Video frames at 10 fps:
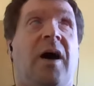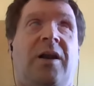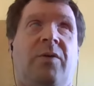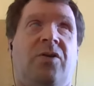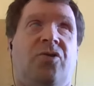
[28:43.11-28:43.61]

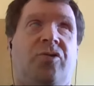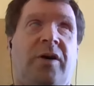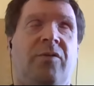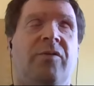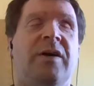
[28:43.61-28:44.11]
And I'm going to
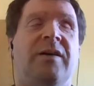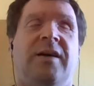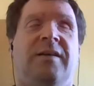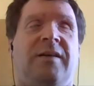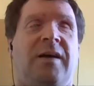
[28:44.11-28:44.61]
try and read
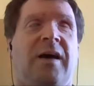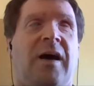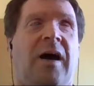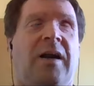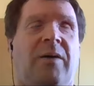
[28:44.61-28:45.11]
it.
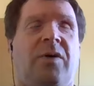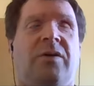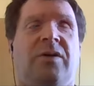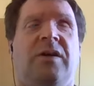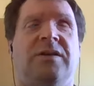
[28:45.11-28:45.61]
And I'm
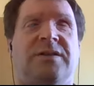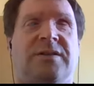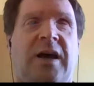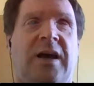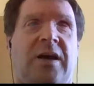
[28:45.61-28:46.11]
going to
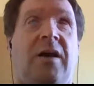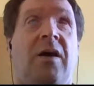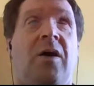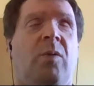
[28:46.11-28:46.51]
say